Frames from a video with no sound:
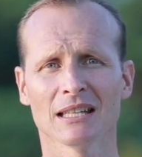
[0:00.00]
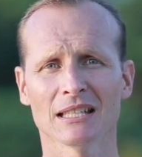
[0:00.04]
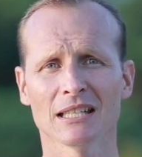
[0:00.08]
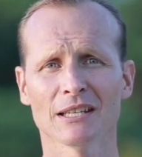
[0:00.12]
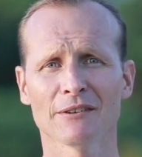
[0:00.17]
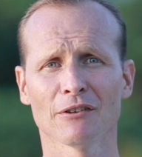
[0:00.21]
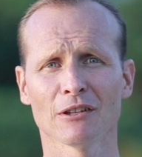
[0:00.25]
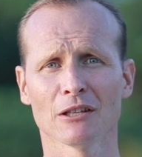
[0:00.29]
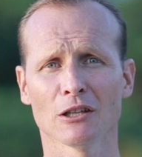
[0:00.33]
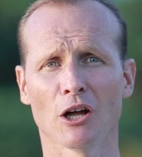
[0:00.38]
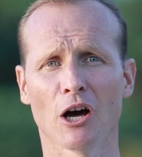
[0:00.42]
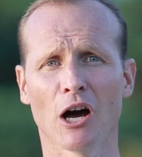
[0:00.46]

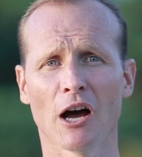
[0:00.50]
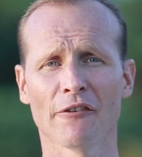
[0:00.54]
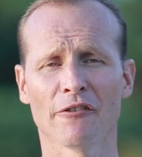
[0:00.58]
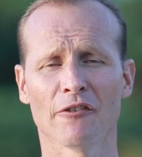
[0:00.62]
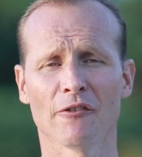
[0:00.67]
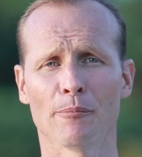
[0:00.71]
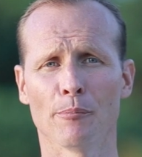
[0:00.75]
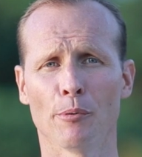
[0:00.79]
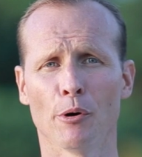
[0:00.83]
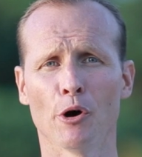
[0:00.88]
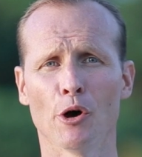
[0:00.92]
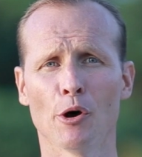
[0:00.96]
live a life
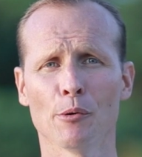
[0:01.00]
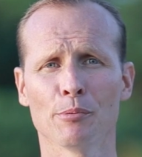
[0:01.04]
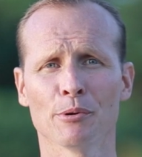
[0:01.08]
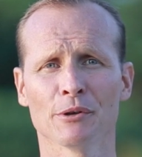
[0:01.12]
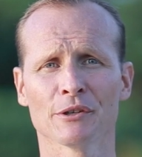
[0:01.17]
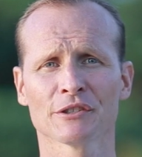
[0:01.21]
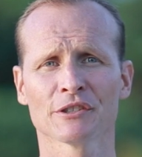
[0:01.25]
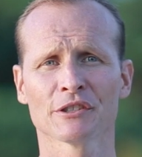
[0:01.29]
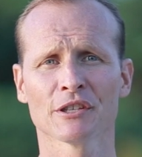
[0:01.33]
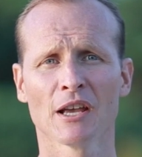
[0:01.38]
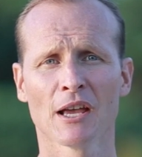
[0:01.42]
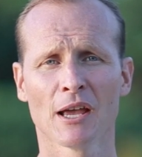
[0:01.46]
of
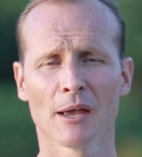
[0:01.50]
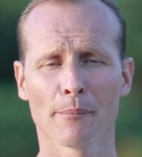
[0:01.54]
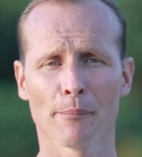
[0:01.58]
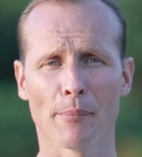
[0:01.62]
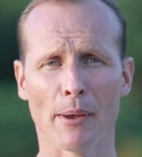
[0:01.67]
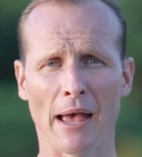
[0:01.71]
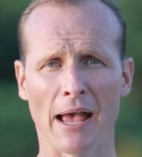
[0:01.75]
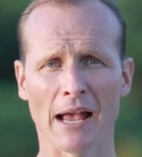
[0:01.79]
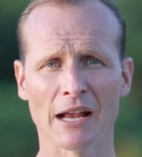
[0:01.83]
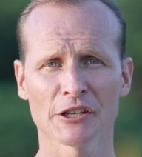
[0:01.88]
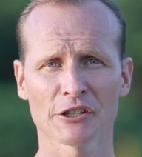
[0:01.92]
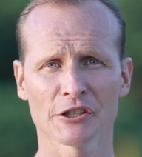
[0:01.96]
purpose,
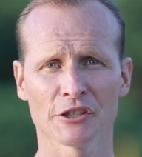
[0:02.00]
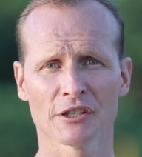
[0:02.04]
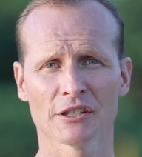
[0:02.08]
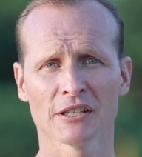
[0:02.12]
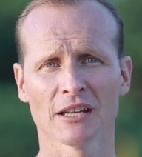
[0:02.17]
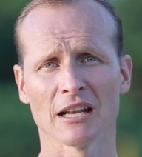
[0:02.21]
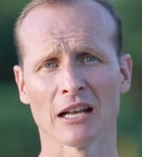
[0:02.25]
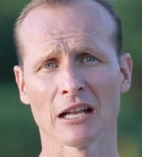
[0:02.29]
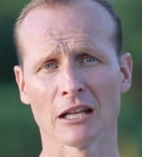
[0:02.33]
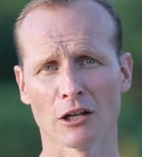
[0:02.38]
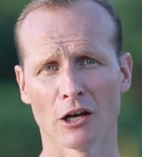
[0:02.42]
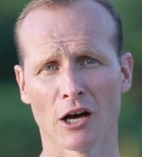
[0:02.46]
passion,
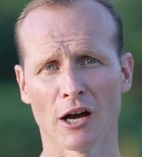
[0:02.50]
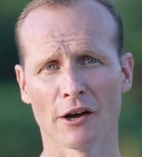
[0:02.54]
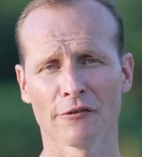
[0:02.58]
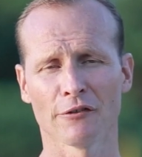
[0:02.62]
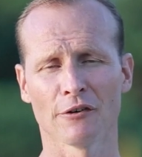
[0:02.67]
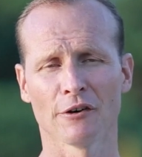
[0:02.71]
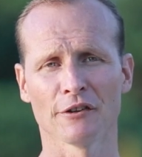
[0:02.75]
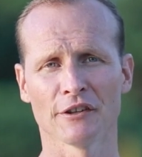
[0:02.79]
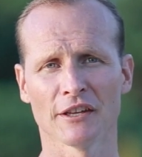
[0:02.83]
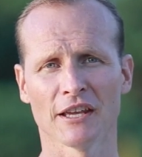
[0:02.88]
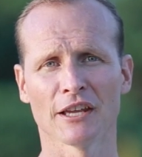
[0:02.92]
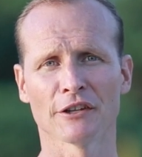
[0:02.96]
and a life
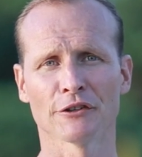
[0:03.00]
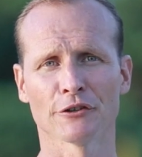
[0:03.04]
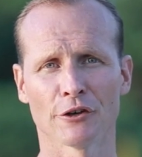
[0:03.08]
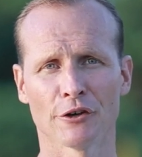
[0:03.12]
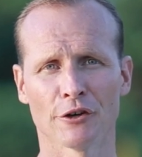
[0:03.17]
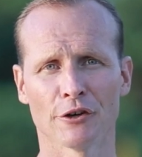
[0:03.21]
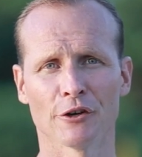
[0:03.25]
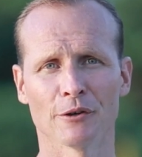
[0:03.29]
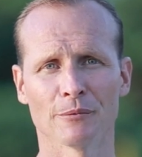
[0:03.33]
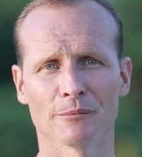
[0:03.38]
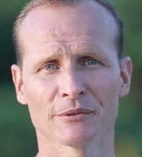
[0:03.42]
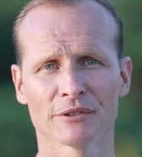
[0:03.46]
on their
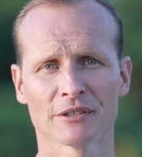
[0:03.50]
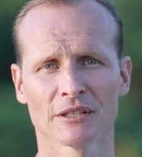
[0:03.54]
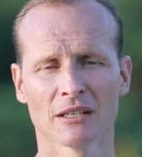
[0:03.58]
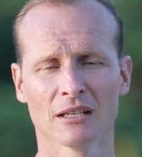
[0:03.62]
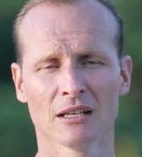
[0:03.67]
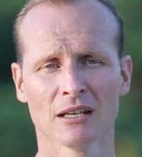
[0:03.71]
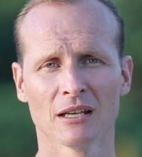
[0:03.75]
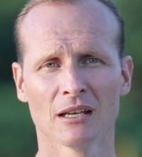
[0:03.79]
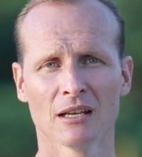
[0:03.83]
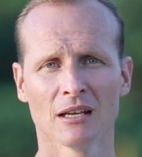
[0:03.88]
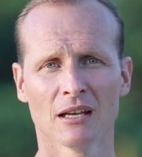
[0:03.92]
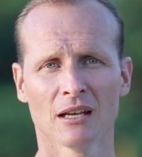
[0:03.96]

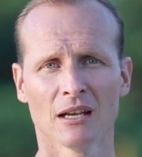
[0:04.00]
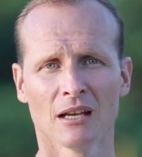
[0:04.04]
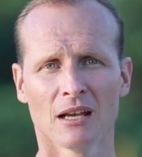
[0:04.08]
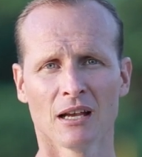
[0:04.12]
terms.